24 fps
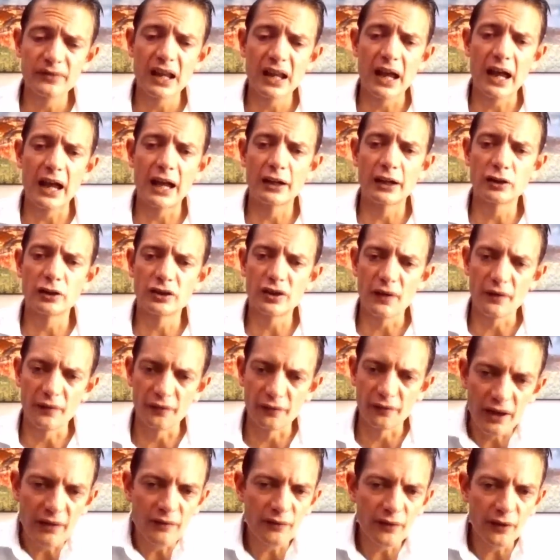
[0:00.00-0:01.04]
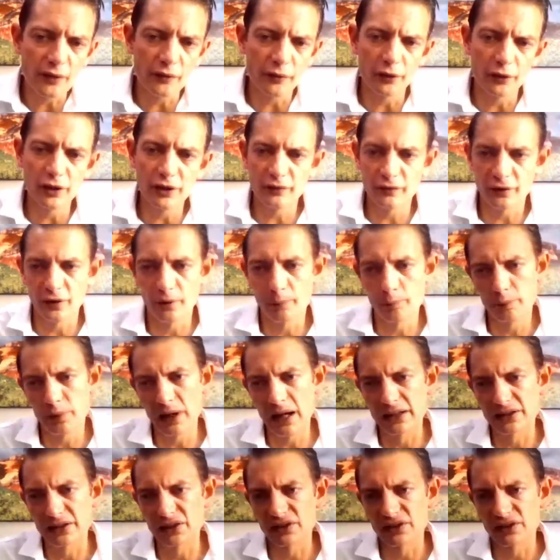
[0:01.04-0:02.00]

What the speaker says: And then the Freedom Front Plus